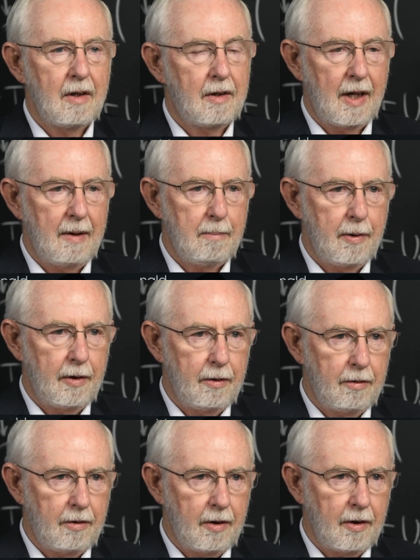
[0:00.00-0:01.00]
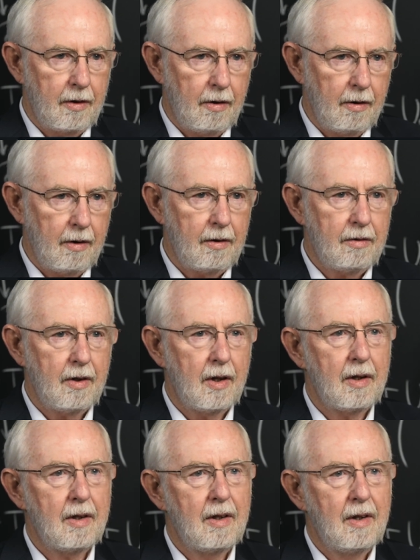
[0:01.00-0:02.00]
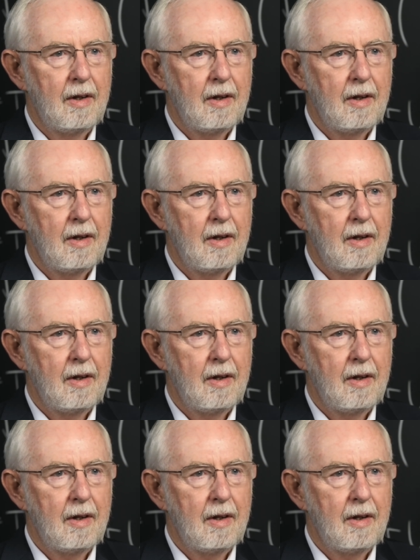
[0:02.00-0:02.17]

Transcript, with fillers: the type produced in the core of the sun